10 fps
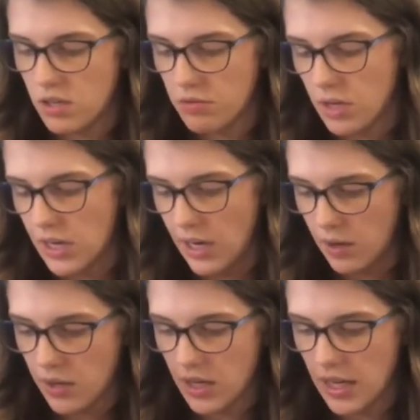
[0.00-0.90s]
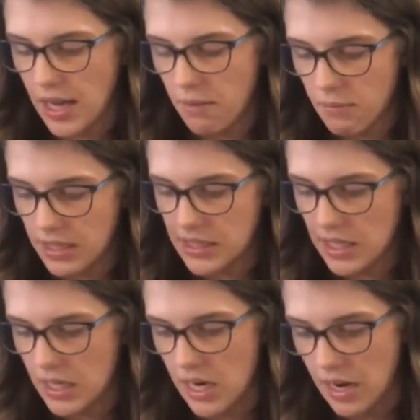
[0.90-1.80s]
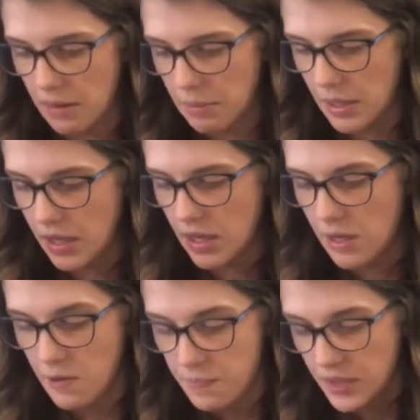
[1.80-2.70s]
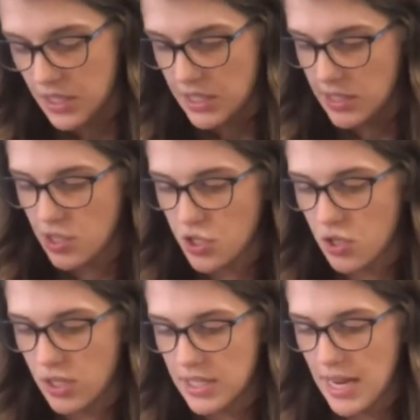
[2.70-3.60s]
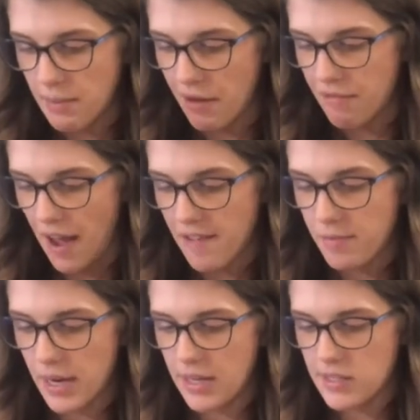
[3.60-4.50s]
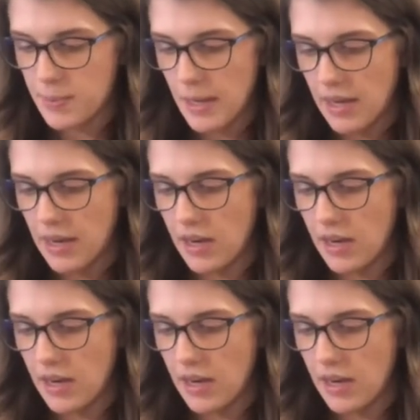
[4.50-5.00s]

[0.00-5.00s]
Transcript: right, we're going to keep mixing it up. It says it should only take about 5 minutes, but